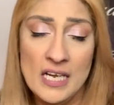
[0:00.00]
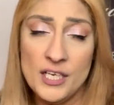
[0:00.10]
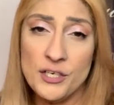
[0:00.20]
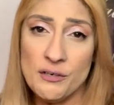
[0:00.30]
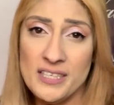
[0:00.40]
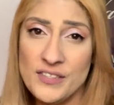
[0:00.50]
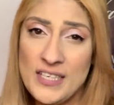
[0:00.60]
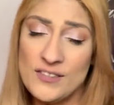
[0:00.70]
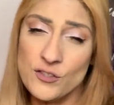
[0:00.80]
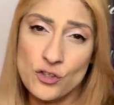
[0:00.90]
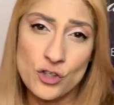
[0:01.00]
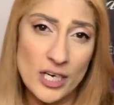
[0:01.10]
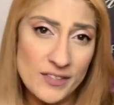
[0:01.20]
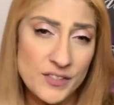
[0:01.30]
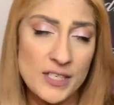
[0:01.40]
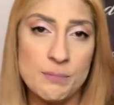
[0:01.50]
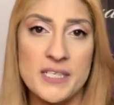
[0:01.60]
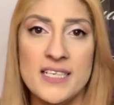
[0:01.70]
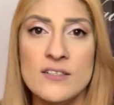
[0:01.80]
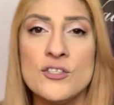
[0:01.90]
Uranus has just dipped
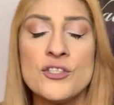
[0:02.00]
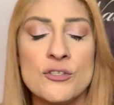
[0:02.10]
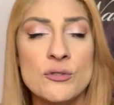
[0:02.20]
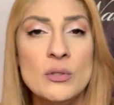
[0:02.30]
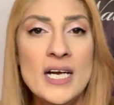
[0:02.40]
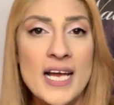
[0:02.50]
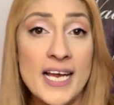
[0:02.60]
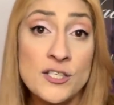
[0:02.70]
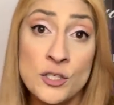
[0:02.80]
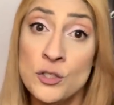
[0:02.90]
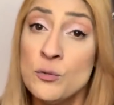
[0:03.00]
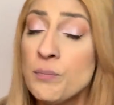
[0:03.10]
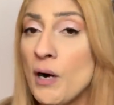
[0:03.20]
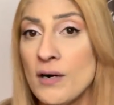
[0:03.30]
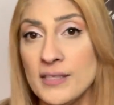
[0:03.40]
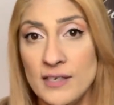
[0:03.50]
into a new part